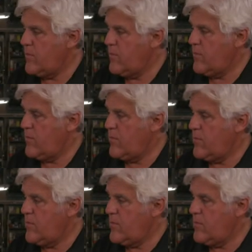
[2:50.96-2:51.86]

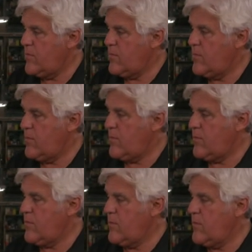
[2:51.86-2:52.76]

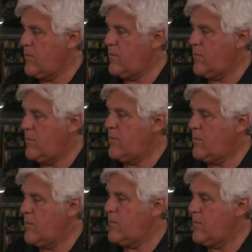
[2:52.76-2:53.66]

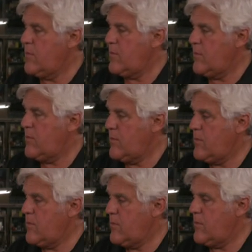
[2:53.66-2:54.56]

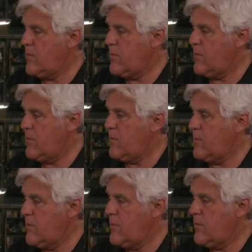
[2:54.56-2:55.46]

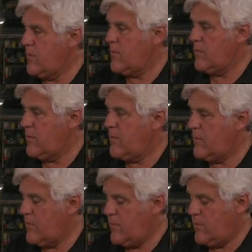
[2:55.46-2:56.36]

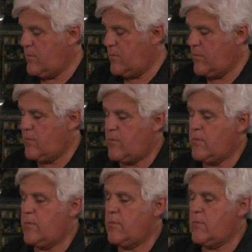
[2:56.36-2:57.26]

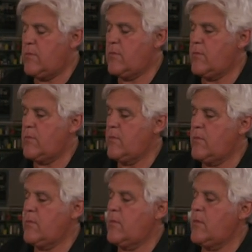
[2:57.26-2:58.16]

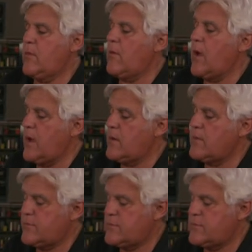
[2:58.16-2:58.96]
(silent)